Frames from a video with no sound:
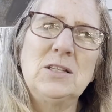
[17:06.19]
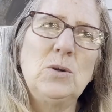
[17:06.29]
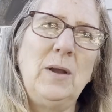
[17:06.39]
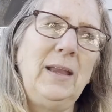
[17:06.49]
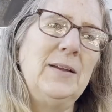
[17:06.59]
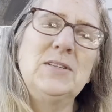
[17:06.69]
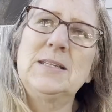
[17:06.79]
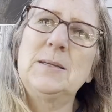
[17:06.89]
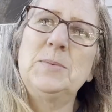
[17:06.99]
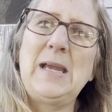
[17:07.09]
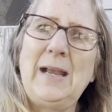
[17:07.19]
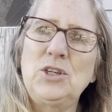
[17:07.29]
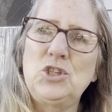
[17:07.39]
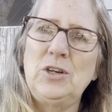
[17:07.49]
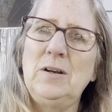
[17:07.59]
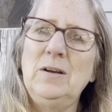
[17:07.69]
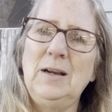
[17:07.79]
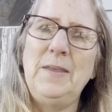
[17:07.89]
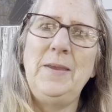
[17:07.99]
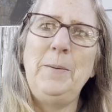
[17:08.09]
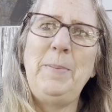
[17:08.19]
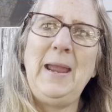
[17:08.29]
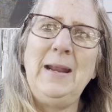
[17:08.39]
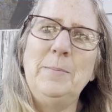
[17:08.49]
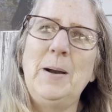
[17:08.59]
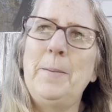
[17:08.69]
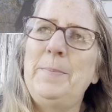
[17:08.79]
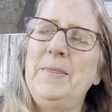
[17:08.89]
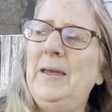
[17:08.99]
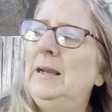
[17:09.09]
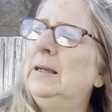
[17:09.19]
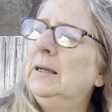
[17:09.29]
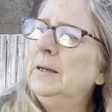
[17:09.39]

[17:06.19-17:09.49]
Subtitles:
so it gives it some texture, and then paint them up, and then